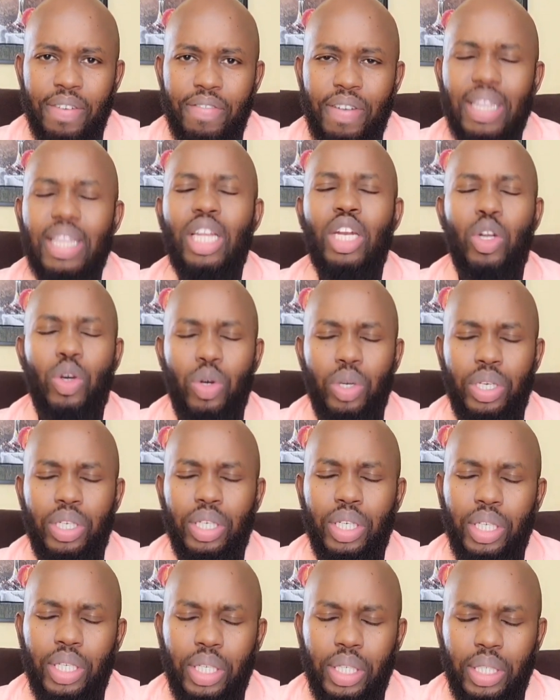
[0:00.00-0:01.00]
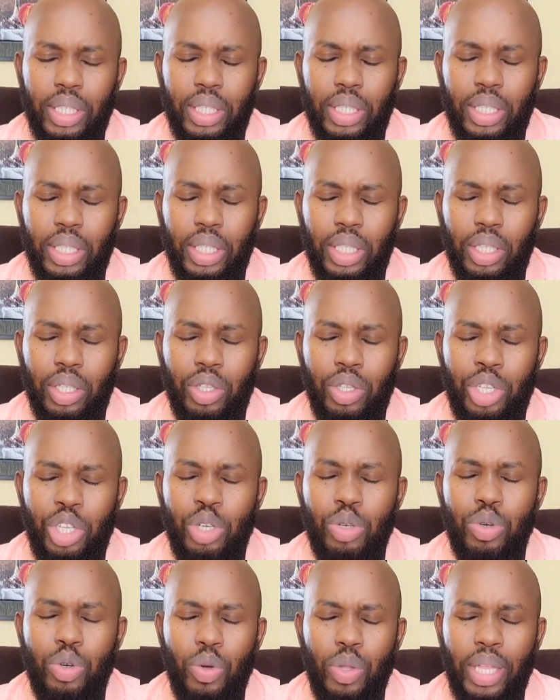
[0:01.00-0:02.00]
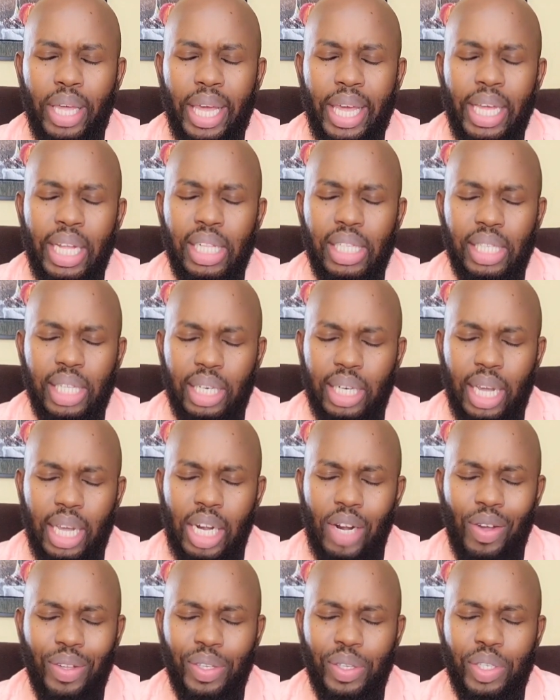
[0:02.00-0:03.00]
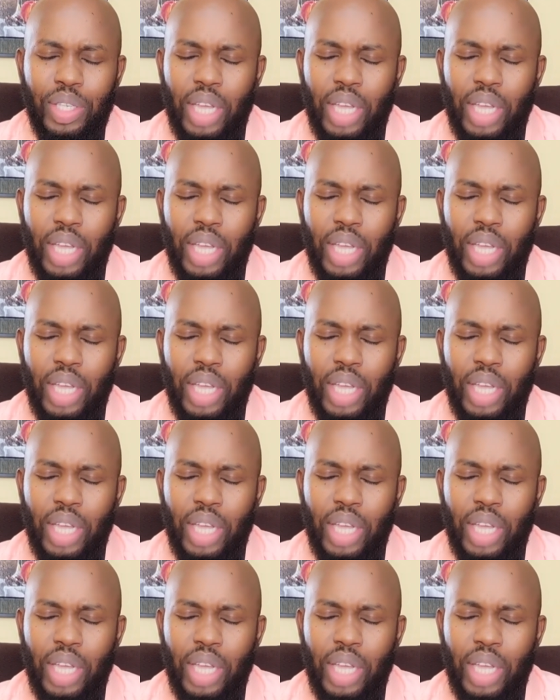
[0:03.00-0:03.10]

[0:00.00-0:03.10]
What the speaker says: Father Lord, you know the ills that are in our